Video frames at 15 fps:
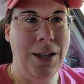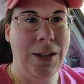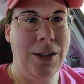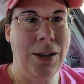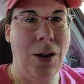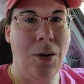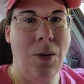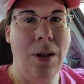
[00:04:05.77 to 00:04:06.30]

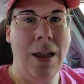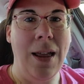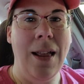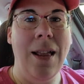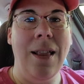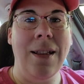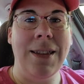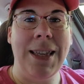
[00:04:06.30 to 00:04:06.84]
So
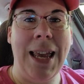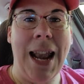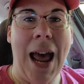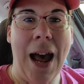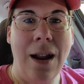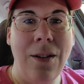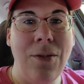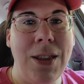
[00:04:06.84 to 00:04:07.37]
let's get
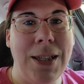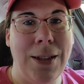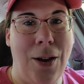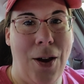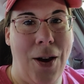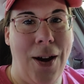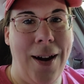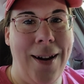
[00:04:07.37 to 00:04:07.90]
out of this
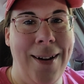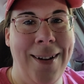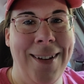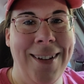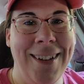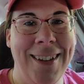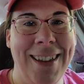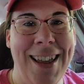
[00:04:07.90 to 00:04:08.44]
car
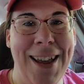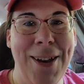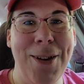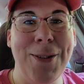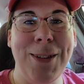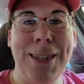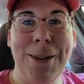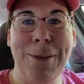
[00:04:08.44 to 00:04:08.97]
and
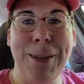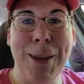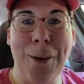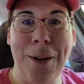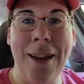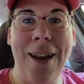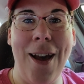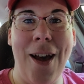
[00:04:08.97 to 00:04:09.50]
go see what's
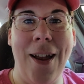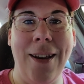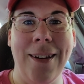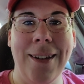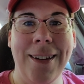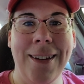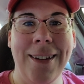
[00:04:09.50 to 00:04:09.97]
going on.